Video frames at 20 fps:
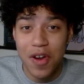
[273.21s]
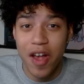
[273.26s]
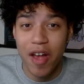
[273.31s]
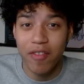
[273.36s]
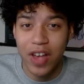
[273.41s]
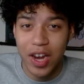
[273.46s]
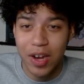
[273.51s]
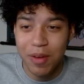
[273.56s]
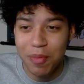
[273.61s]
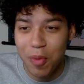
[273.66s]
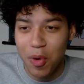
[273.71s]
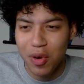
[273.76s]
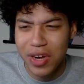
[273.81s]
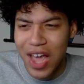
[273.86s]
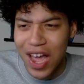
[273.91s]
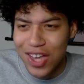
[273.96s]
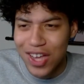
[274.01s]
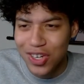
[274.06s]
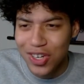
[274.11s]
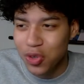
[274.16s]
I've gotten more
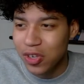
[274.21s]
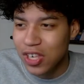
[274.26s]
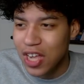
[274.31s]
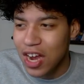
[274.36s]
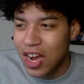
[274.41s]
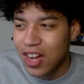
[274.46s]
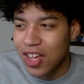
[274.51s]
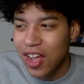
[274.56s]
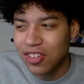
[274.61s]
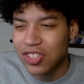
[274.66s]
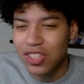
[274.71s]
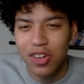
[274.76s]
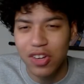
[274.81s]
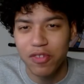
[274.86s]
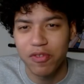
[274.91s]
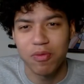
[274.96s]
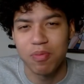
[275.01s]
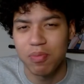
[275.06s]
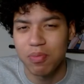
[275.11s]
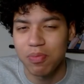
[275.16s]
natural at it. I still have